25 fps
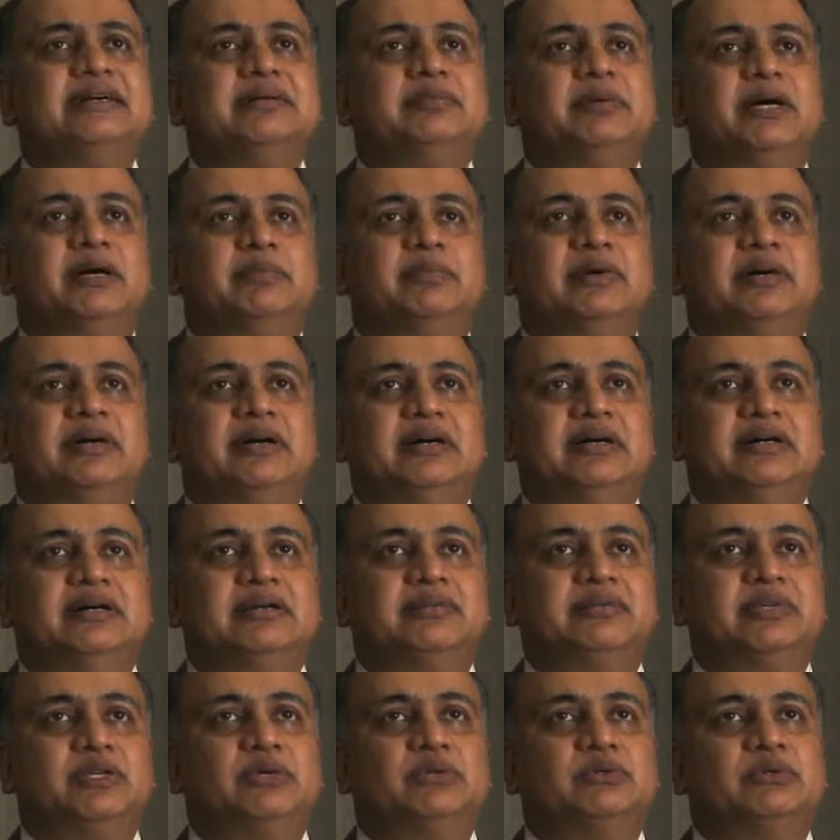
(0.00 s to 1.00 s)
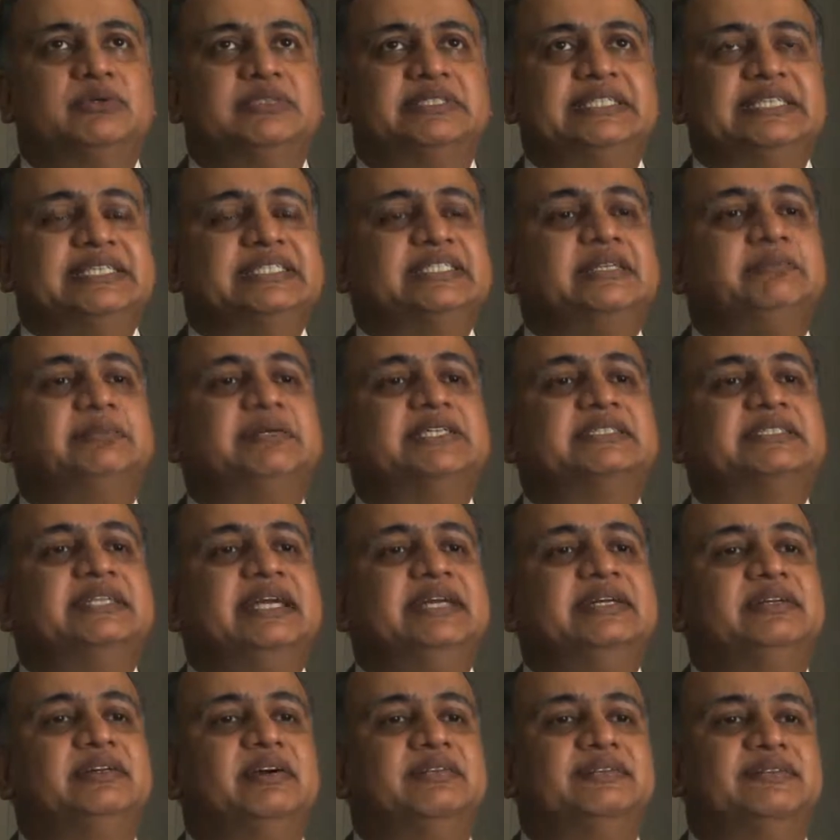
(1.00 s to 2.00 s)
about
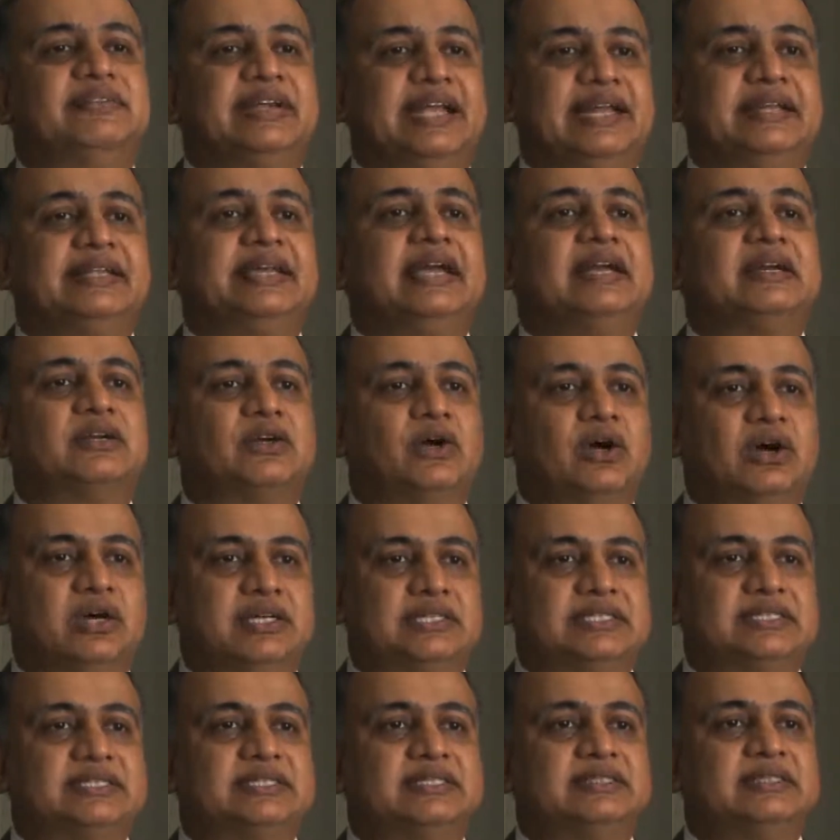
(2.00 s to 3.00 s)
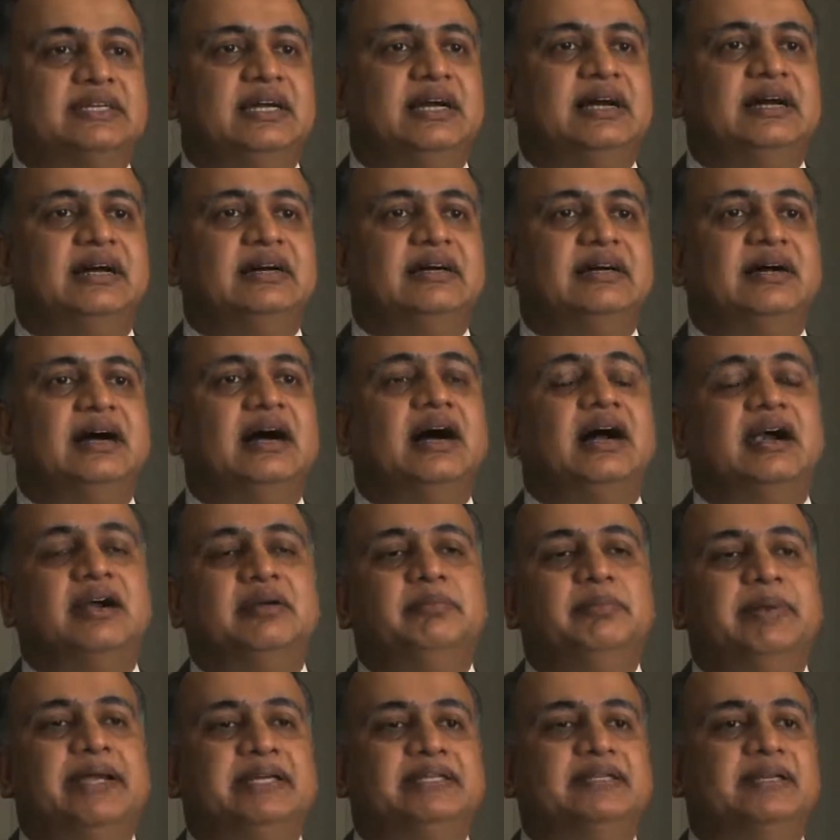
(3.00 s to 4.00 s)
60% of healthcare costs are
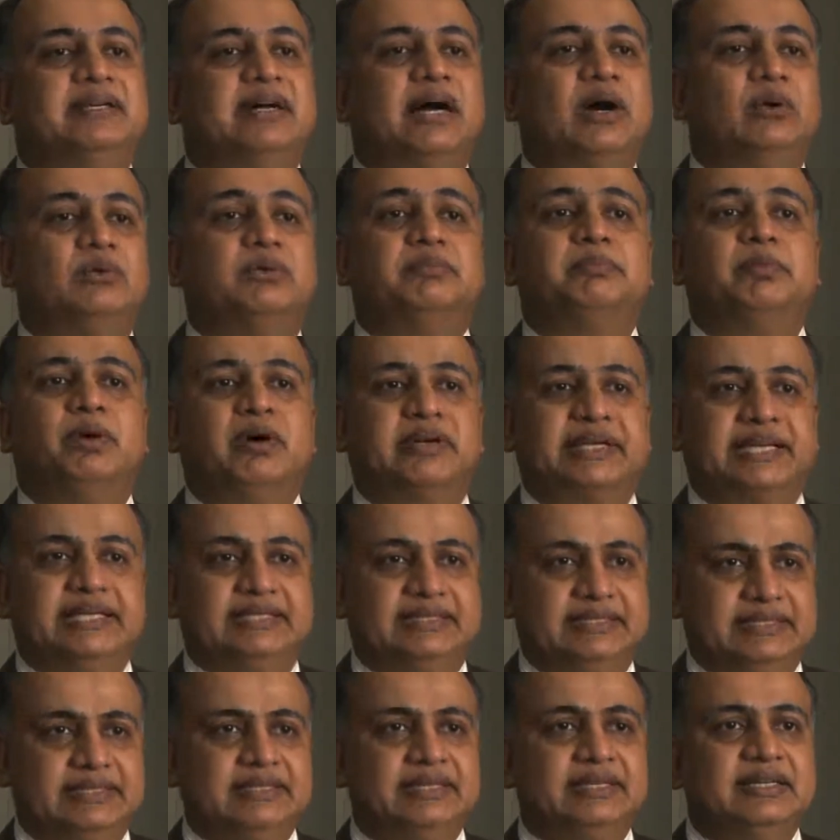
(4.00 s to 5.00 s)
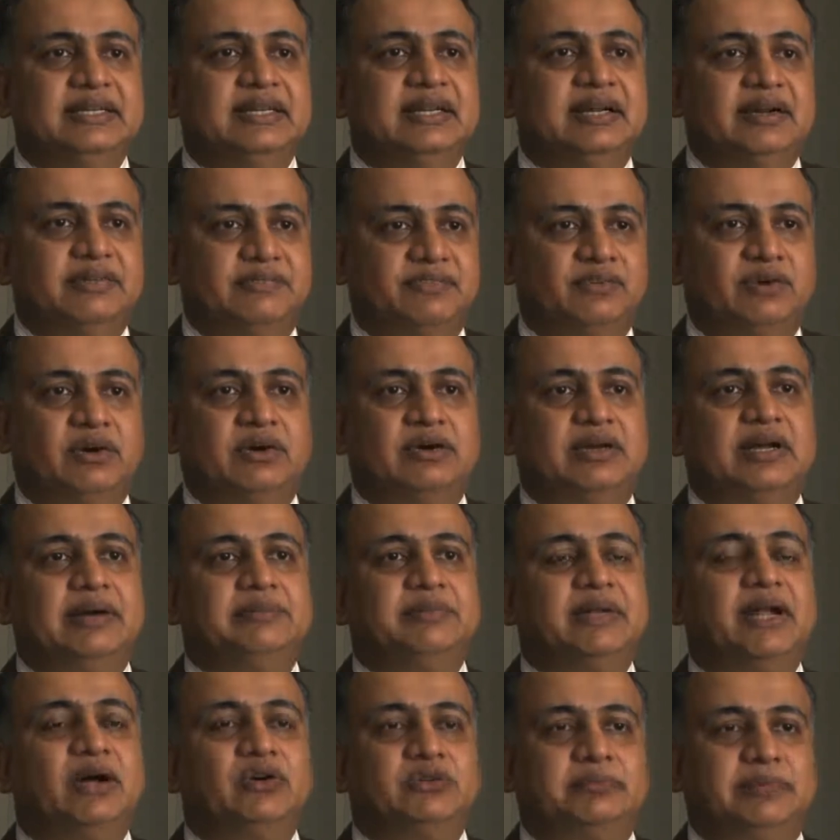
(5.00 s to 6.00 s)
met out of pocket for
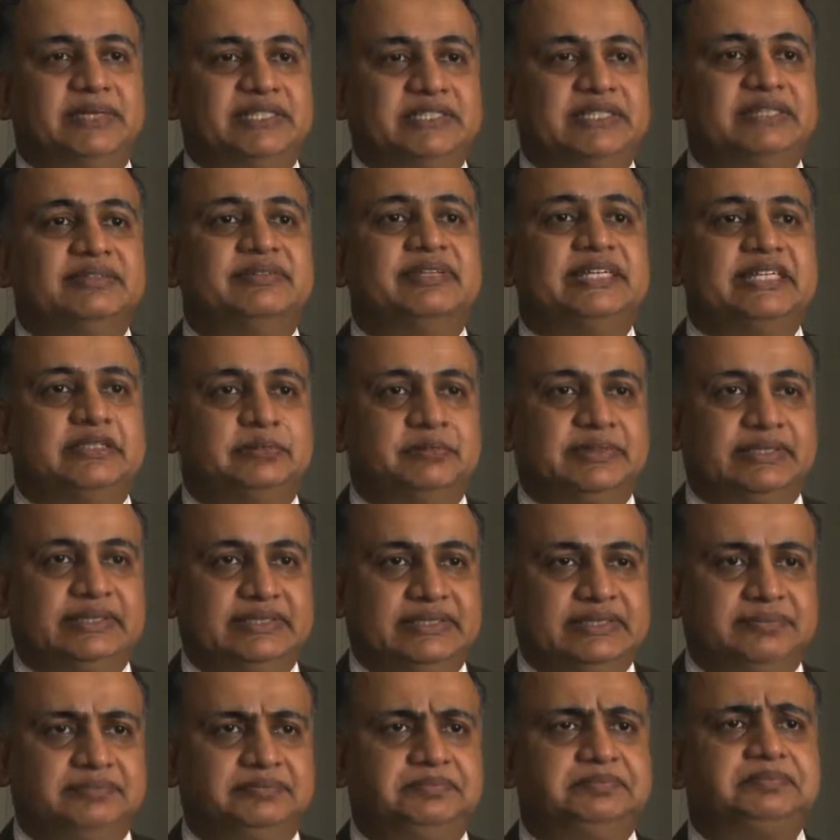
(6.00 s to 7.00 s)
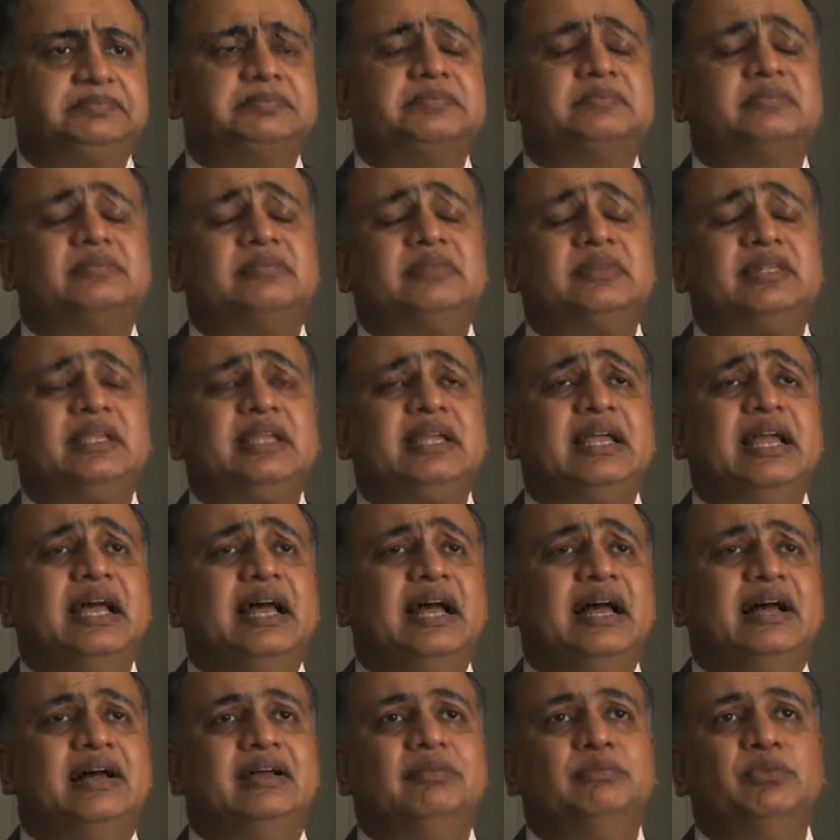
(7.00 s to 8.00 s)
outpatient treatment.
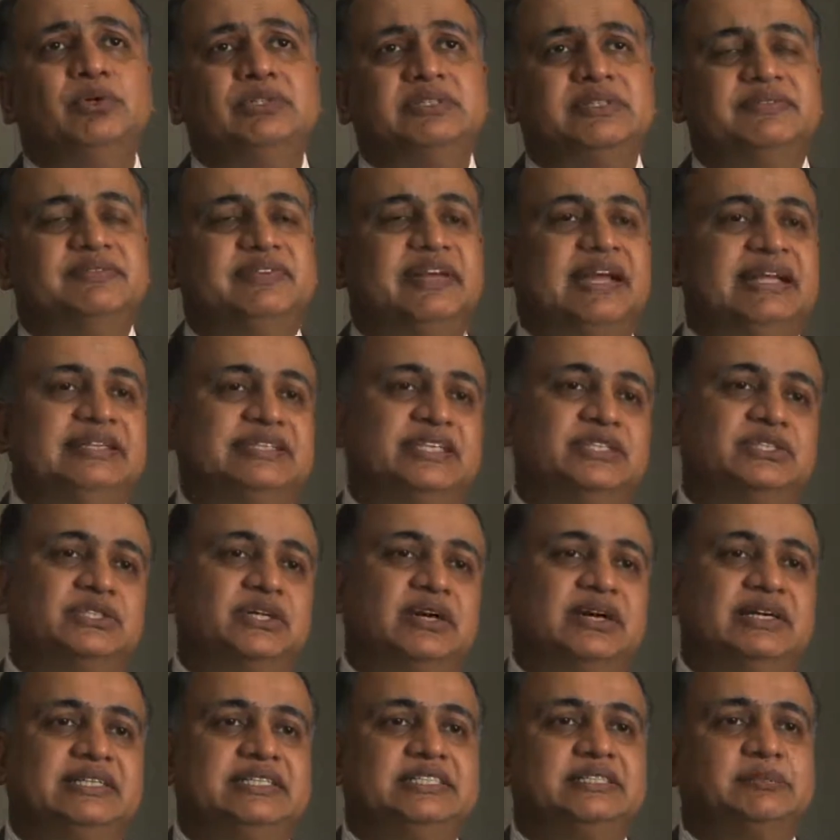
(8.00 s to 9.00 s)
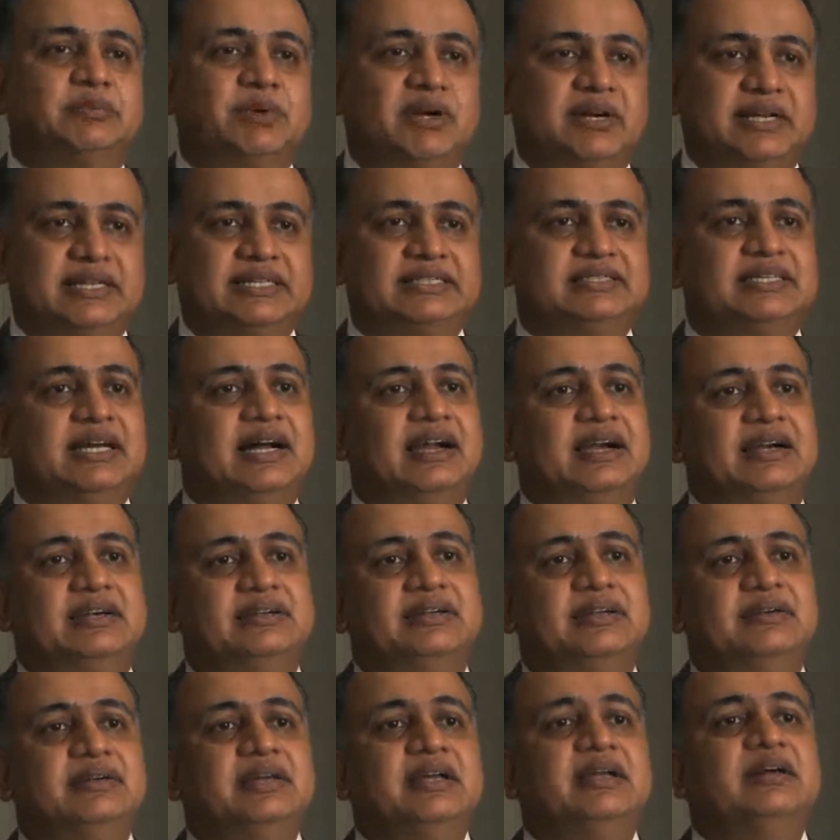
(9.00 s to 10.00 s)
Most of the health insurance products
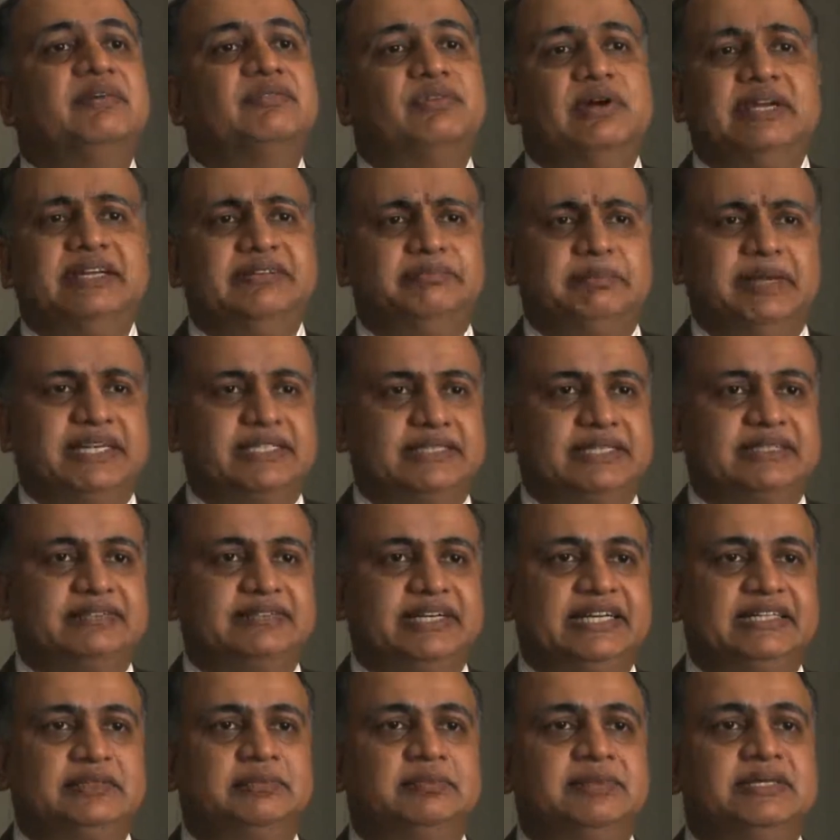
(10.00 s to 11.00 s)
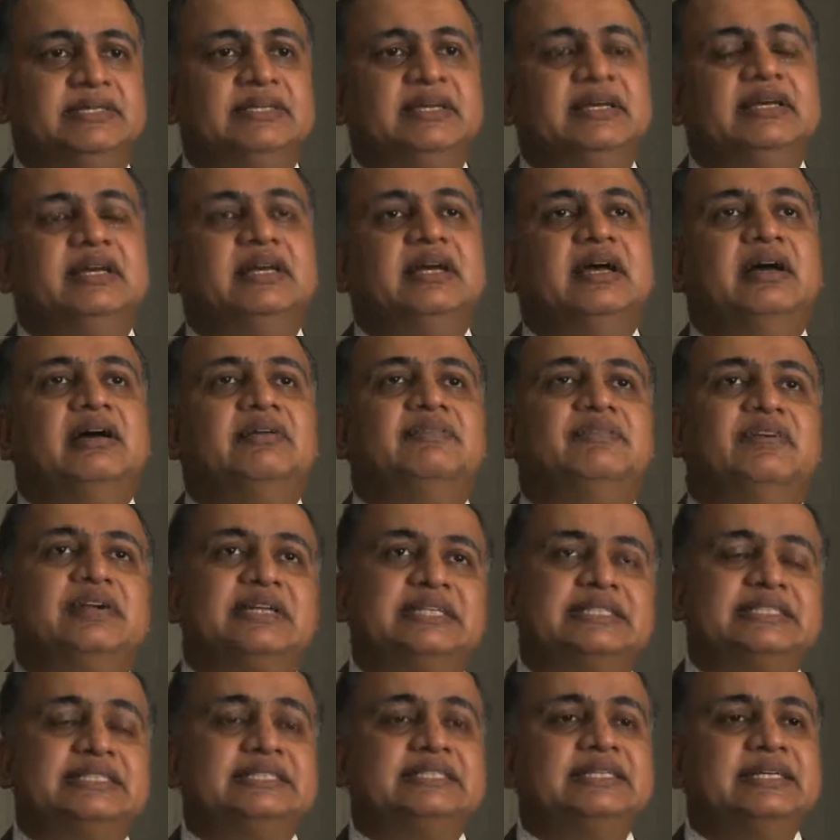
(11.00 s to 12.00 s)
are for inpatient treatment. For
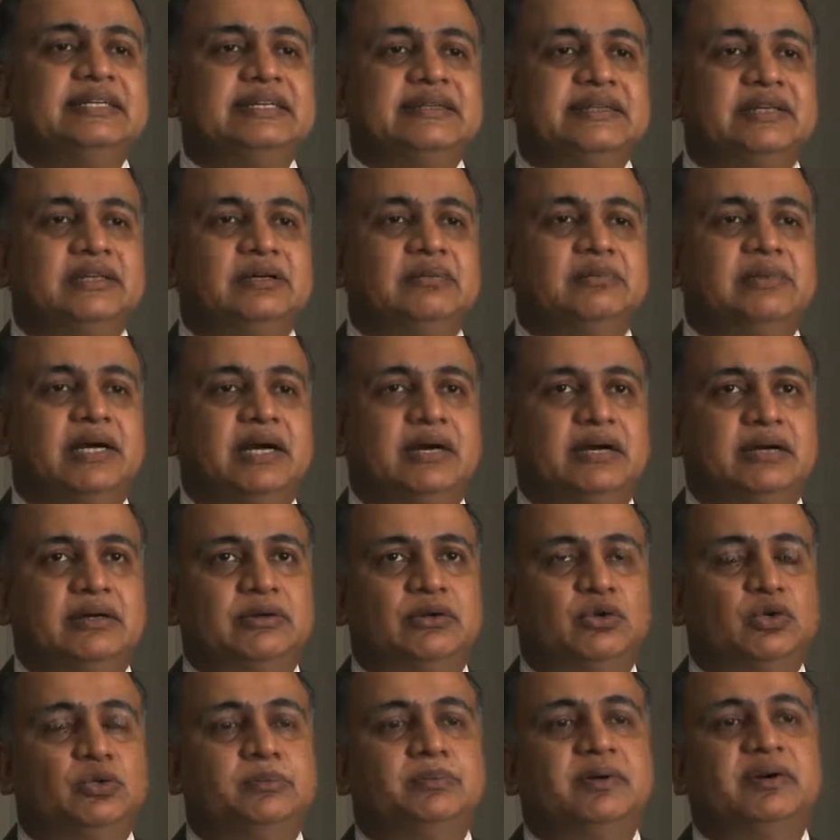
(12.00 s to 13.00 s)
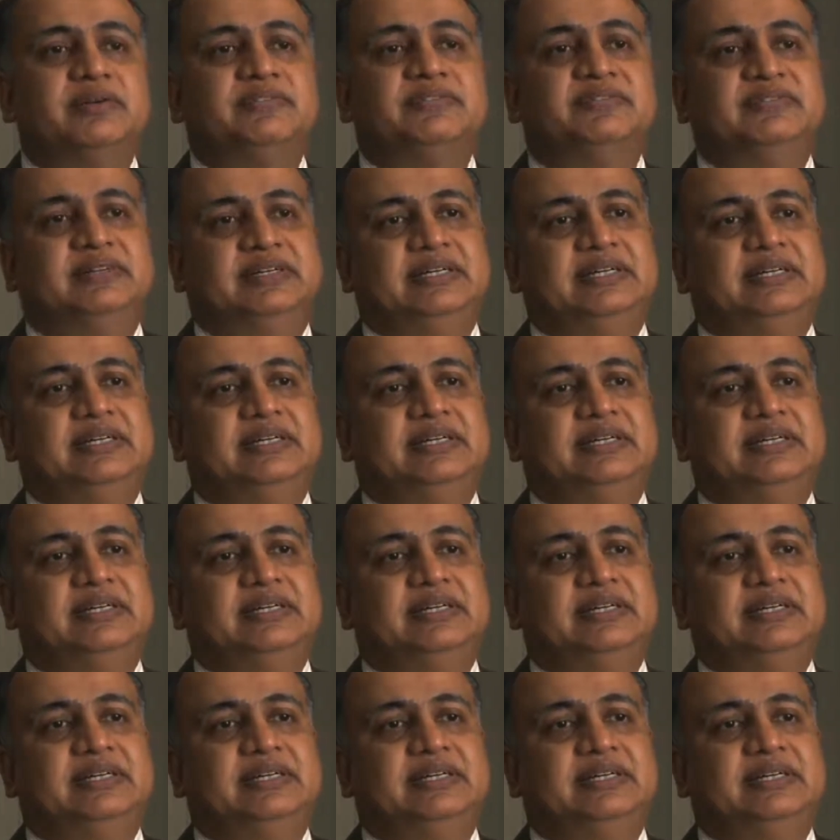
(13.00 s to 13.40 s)
a certain, group of